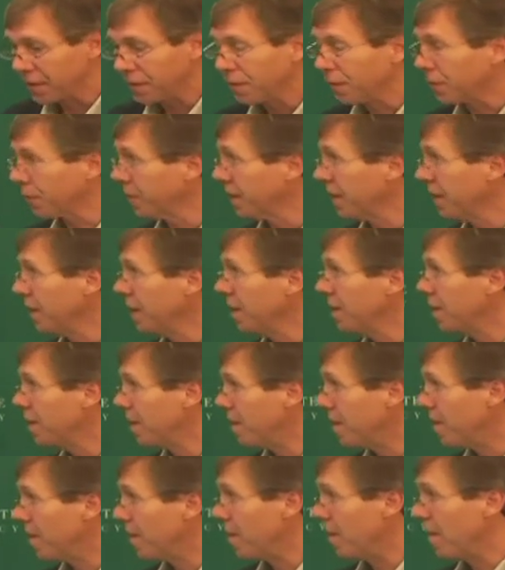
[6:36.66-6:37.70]
three
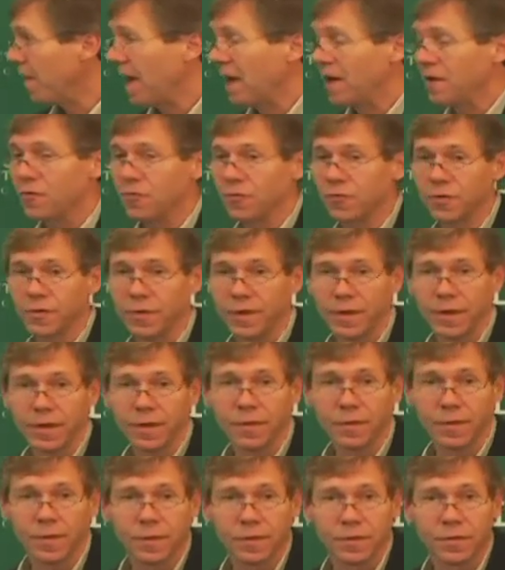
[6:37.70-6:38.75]
major
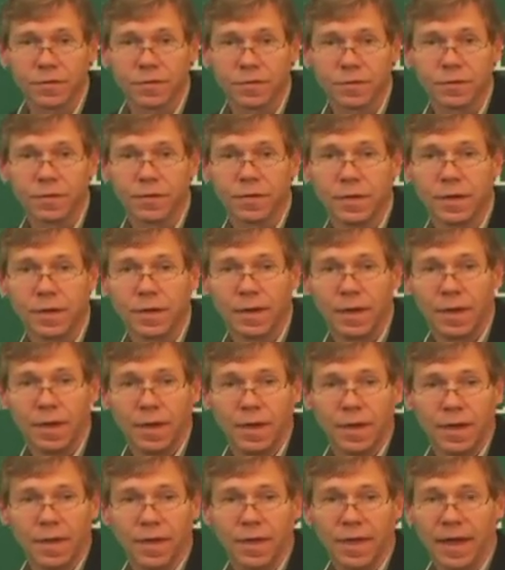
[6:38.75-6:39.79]
eras
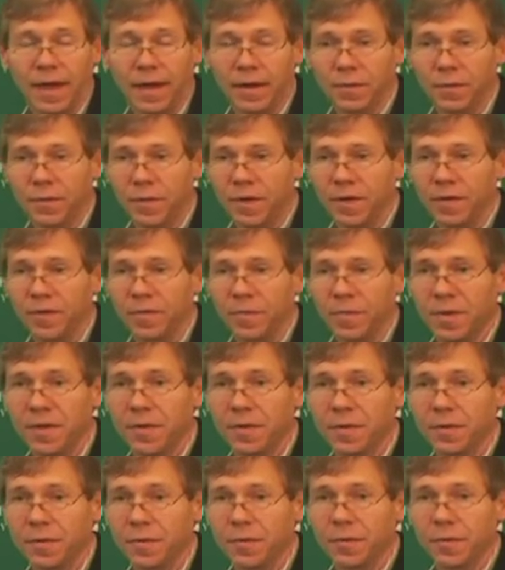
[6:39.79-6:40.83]
that we have
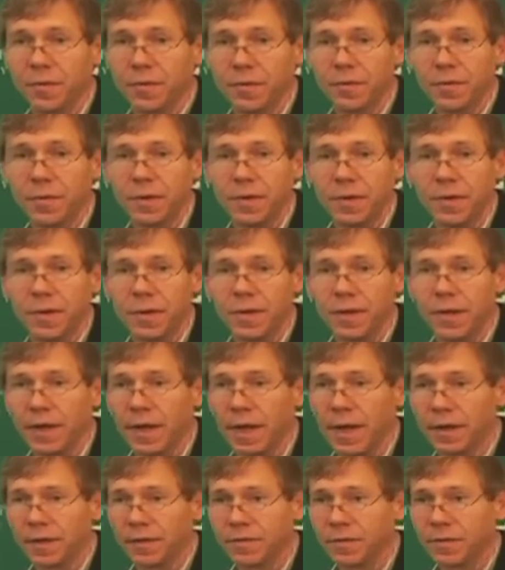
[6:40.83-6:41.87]
been through in the
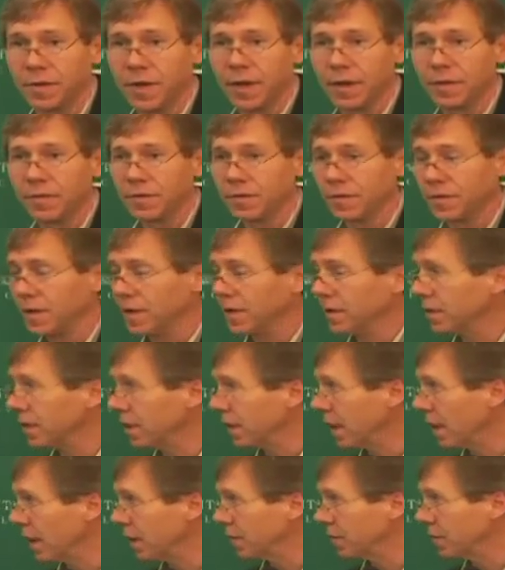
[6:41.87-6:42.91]
United States in
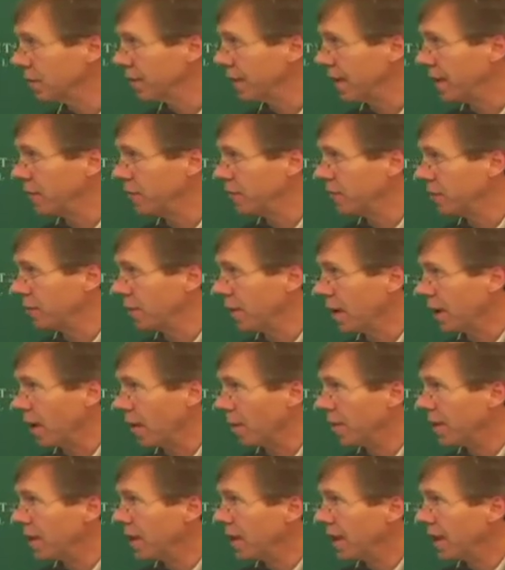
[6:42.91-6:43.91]
the conservation realm.